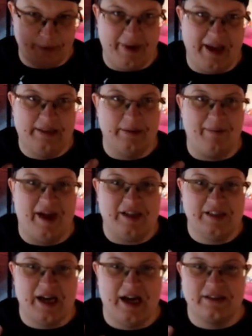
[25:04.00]
make the
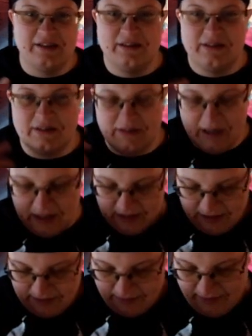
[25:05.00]
mascot
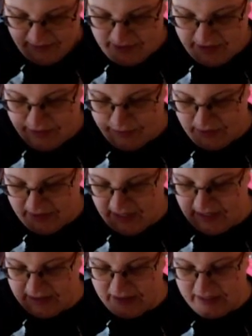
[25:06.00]
suit
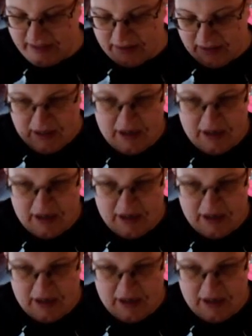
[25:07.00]
things